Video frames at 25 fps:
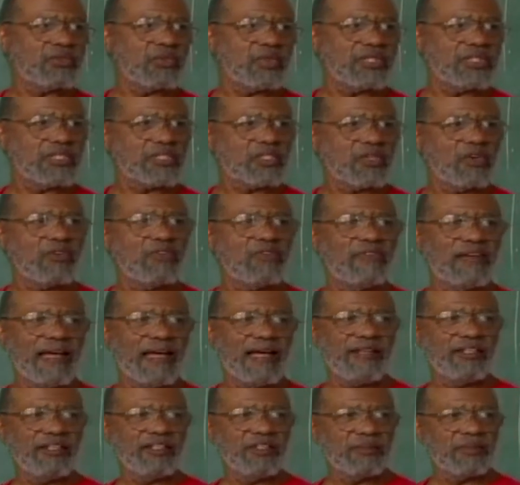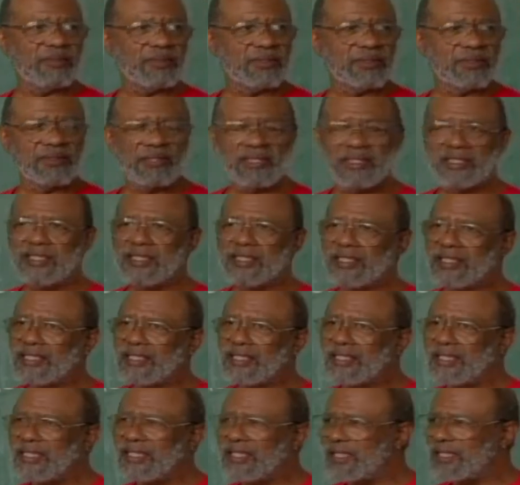was so valuable
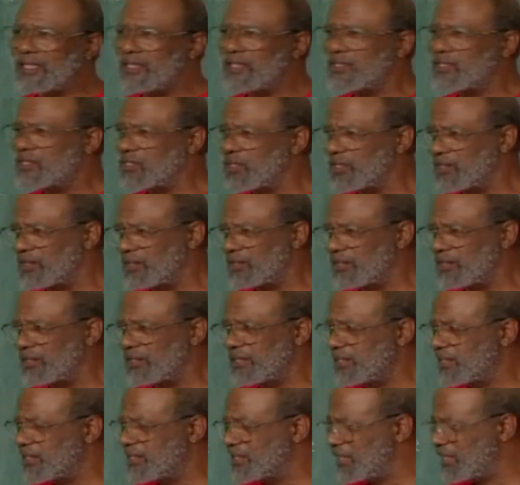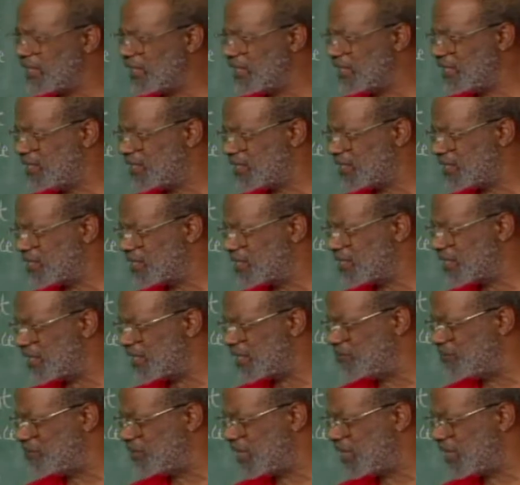in its early stages. I'm